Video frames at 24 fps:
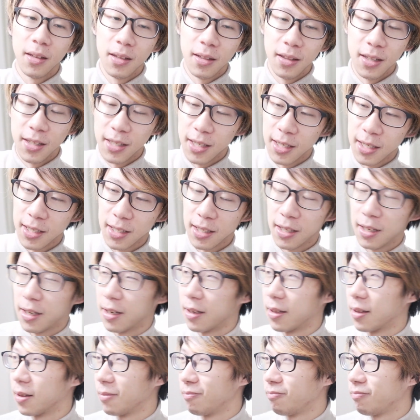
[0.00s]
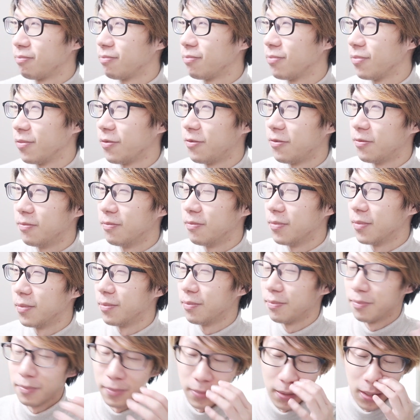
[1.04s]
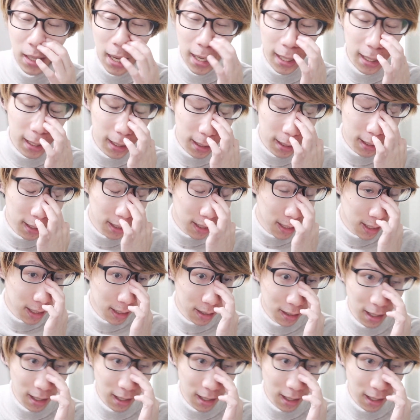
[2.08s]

this is like lighting